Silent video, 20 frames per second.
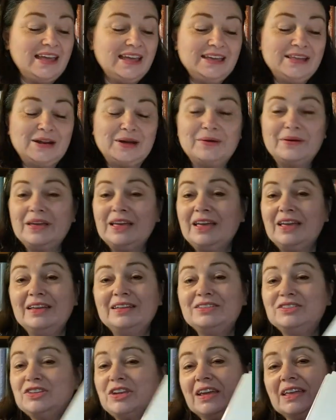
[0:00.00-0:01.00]
You know,
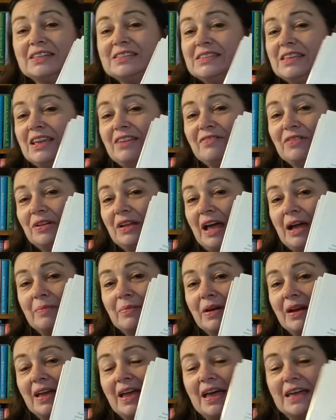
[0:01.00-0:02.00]
check and see if your
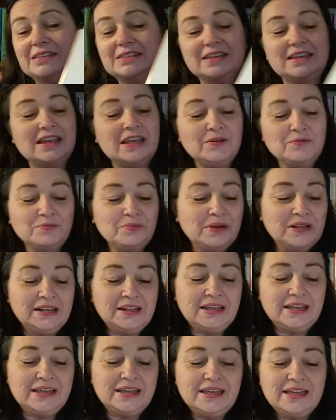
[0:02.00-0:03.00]
library has it. It
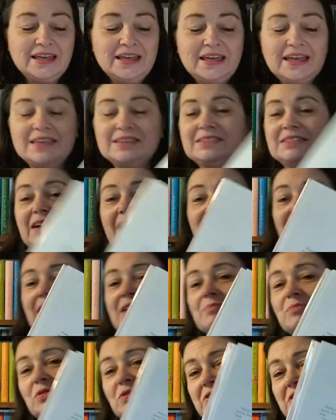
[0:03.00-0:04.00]
really is not
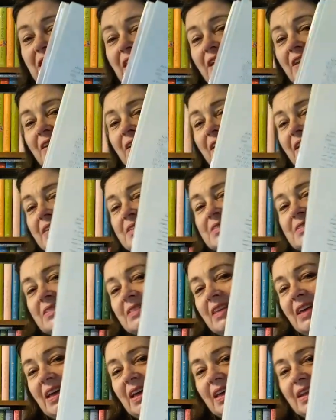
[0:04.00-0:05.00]
any more scandalous
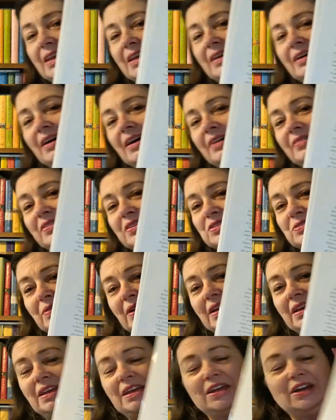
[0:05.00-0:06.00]
than this
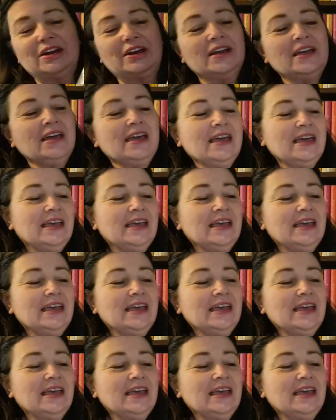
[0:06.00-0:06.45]
right here.